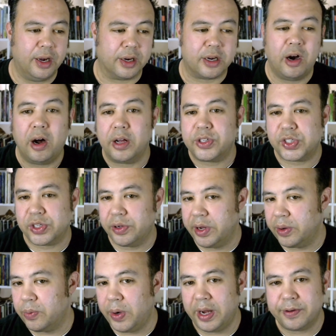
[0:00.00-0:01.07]

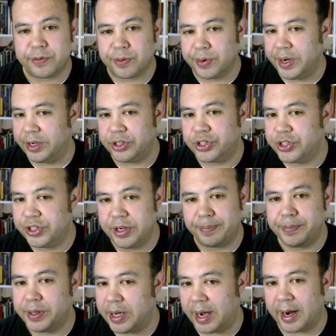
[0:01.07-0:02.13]
constantly wavering
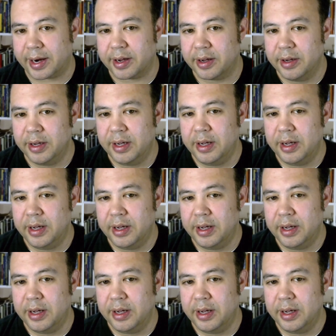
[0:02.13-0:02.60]
ship deck,